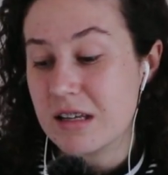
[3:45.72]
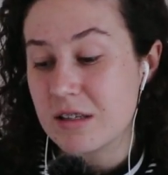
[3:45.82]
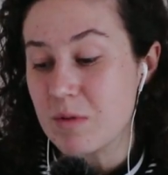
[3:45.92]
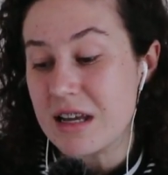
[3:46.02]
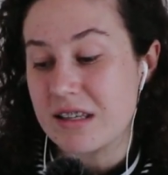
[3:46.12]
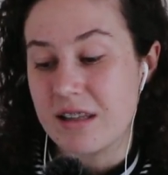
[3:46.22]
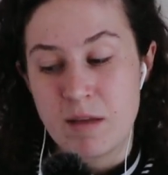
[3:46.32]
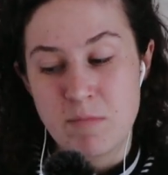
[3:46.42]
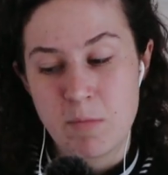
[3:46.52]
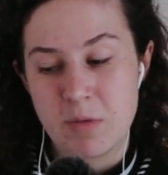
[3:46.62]
sweets
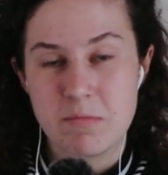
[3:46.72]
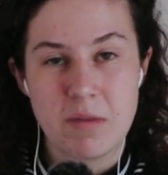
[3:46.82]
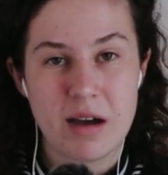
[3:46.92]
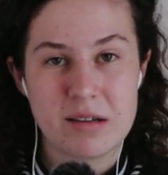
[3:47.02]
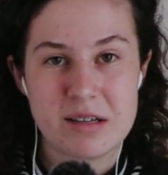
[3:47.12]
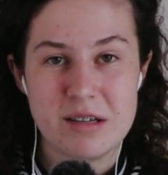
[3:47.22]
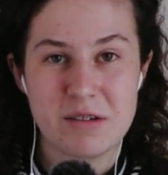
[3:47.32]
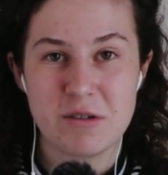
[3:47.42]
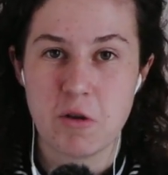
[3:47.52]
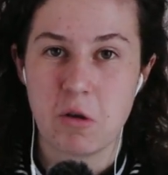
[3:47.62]
like pumpkin
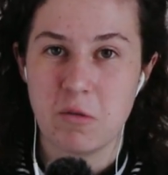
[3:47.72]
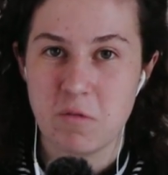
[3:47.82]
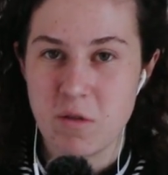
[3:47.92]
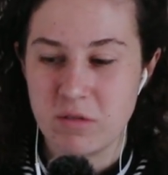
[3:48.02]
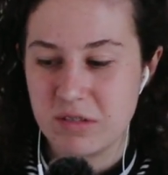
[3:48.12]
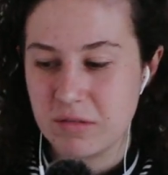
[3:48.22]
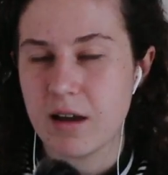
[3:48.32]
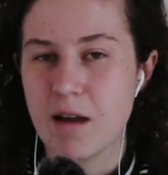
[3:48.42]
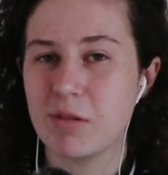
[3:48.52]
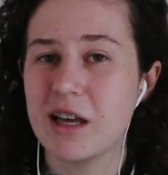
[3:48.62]
pasties and chocolate frogs.
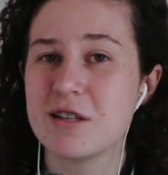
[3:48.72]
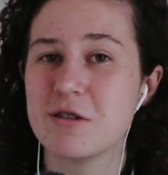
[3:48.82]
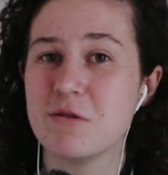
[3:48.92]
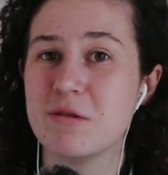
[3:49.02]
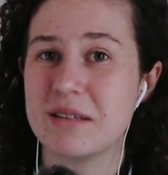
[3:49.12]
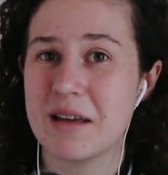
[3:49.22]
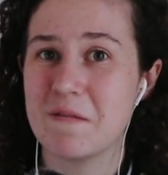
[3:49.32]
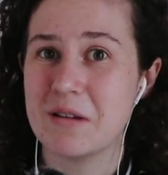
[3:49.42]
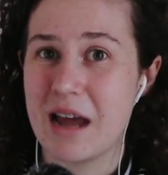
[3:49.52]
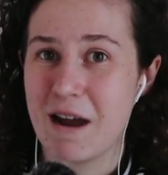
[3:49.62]
I plan to do
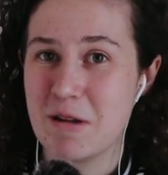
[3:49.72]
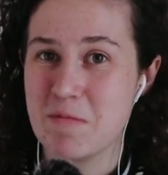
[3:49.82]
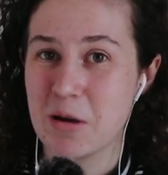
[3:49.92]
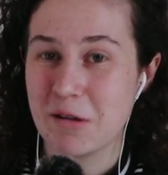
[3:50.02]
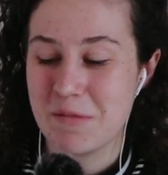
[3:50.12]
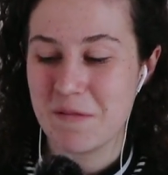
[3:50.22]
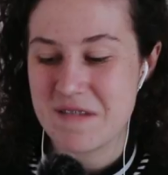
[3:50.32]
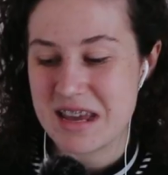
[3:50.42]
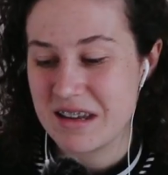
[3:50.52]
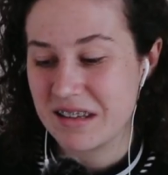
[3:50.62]
7 Harry Potter but
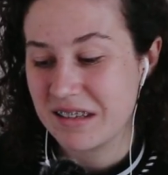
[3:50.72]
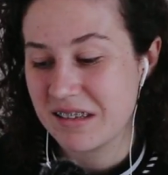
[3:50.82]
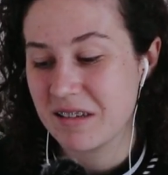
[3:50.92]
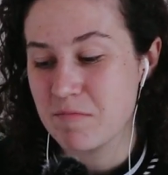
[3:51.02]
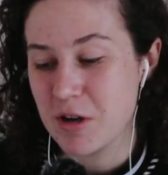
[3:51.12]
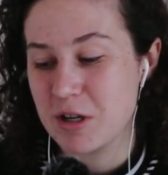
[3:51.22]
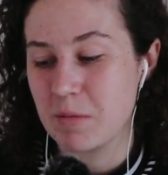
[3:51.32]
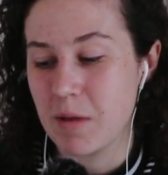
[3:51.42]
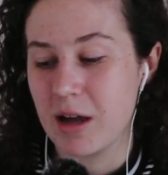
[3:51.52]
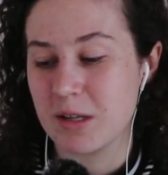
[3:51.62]
vegans,
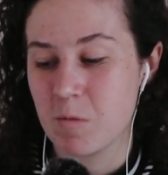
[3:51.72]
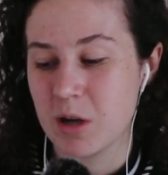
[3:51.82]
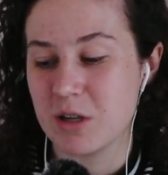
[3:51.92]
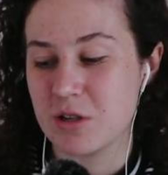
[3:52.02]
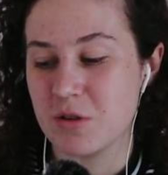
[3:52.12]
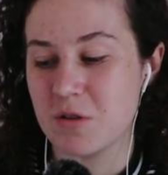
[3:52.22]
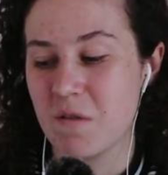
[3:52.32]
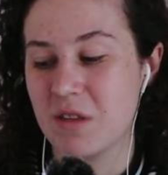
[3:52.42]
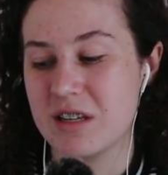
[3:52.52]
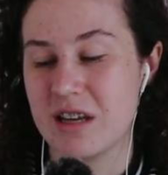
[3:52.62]
merging parts 1 and 2
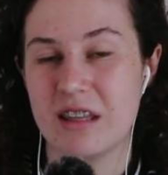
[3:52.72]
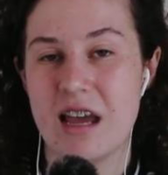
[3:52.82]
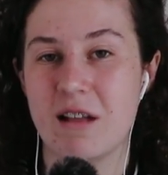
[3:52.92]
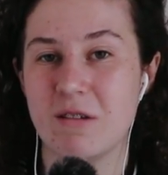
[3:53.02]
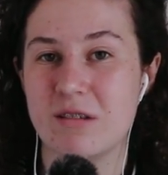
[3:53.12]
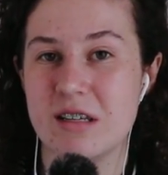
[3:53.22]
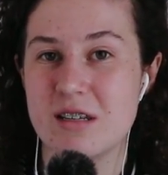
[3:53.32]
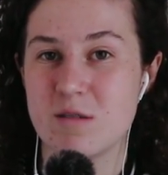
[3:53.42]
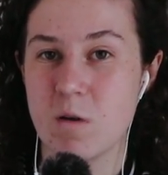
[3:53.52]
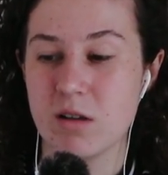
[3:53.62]
of the Deathly Hallows
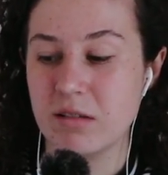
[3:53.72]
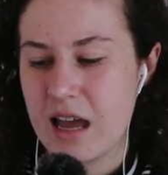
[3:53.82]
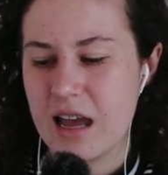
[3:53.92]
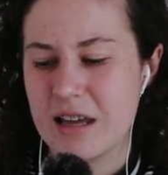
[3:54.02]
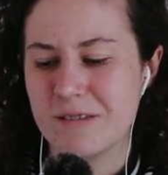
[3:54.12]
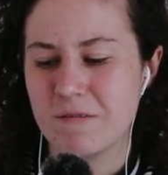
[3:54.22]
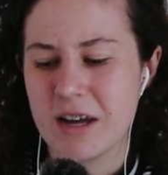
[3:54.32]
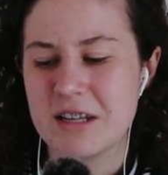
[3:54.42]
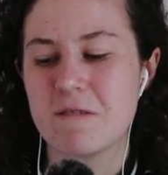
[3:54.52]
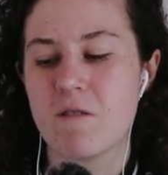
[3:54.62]
into one, as
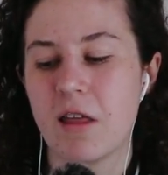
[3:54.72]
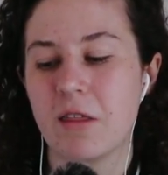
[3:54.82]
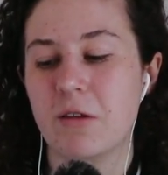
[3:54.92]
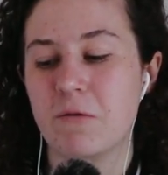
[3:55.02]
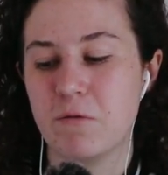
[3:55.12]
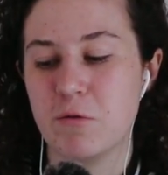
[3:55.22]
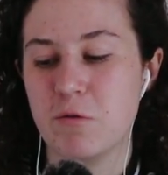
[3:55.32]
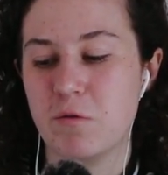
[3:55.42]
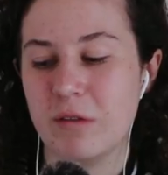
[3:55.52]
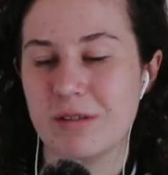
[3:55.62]
fighting rather than
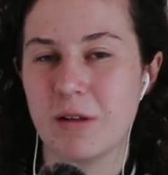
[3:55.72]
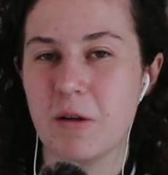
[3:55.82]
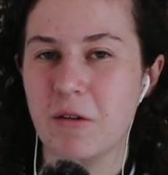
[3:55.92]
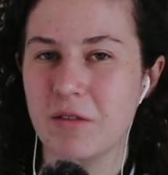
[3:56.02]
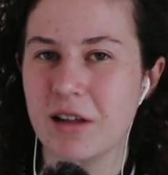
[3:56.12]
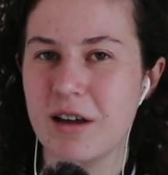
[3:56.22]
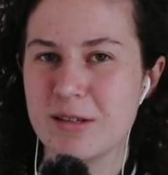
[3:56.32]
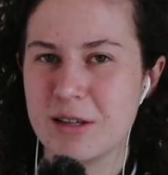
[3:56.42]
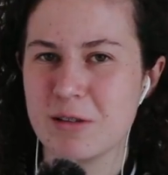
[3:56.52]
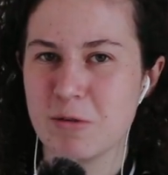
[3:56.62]
food fills a lot of the
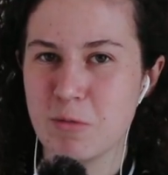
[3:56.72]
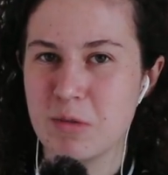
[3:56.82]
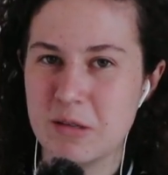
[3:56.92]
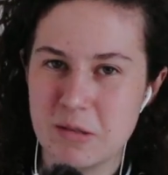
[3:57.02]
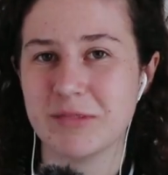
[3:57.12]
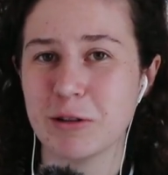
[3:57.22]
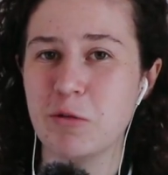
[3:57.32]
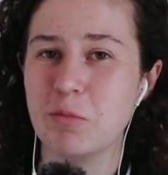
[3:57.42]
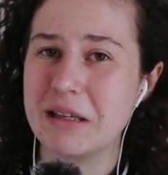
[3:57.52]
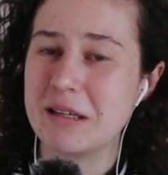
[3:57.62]
last installment.
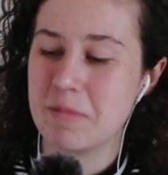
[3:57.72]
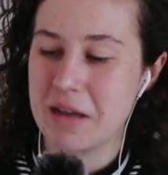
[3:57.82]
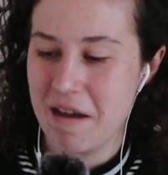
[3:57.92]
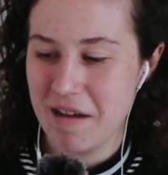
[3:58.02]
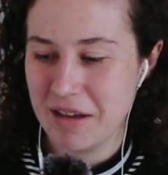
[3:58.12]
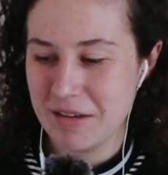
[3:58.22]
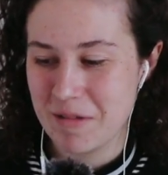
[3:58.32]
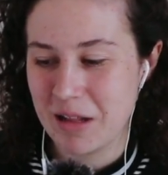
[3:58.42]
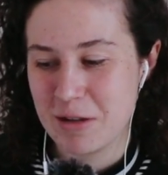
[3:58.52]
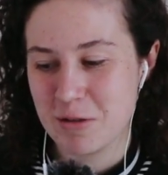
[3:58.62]
So please be kind
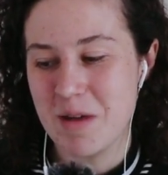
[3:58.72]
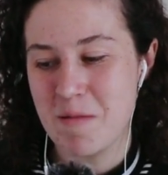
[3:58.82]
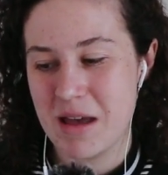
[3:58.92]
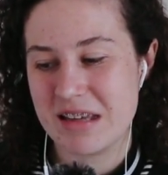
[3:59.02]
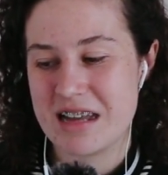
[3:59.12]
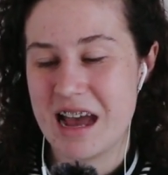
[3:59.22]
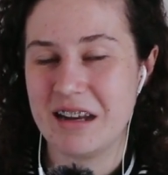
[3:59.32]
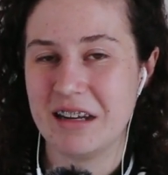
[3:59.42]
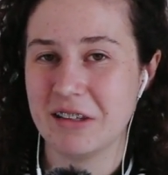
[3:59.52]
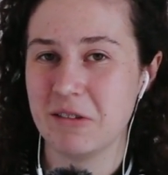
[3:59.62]
while I do my best at
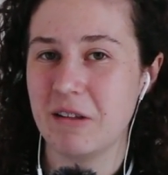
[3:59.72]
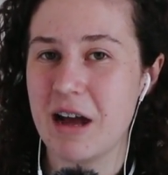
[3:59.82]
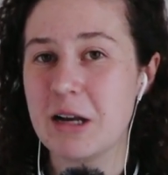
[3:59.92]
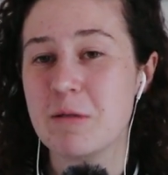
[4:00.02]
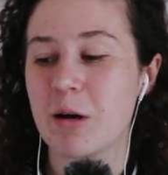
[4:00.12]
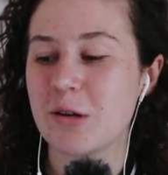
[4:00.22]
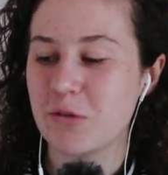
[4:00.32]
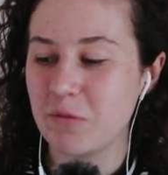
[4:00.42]
adding a little honey bunch